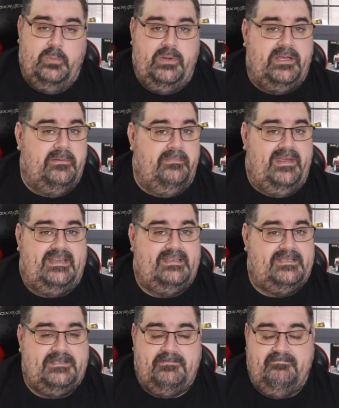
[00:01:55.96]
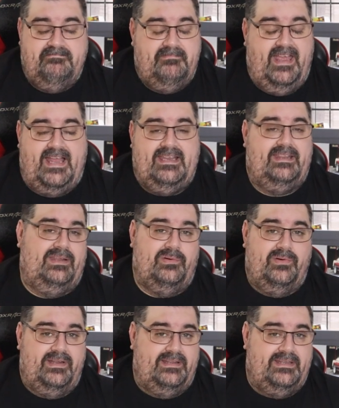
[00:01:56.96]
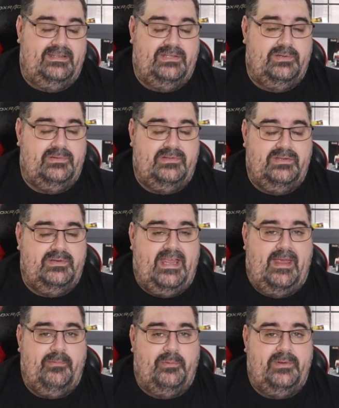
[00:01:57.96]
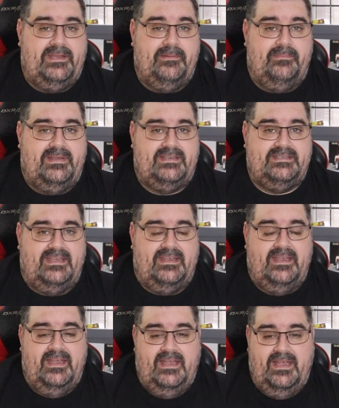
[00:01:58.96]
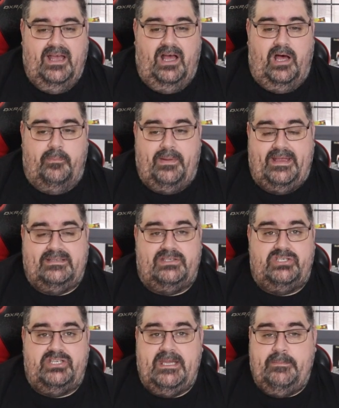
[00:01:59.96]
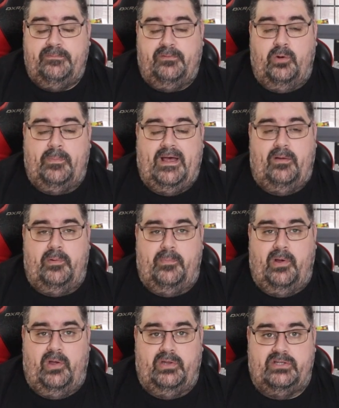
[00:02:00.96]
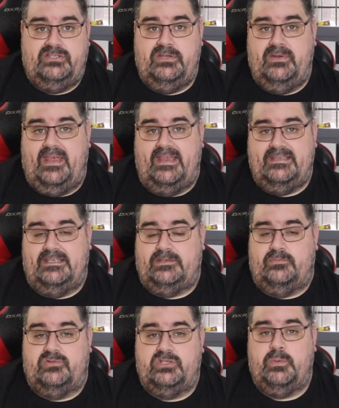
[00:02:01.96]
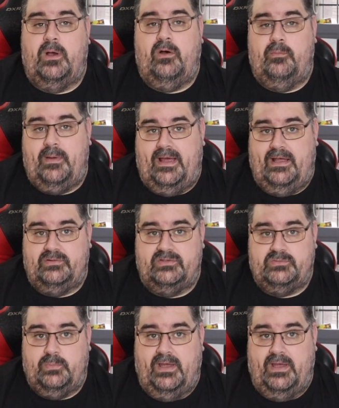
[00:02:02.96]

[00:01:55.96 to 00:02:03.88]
we can mix anything really. You you name it, we can mix it. Our paints are cheap, four pound per bottle. Our 2K system is twelve pound as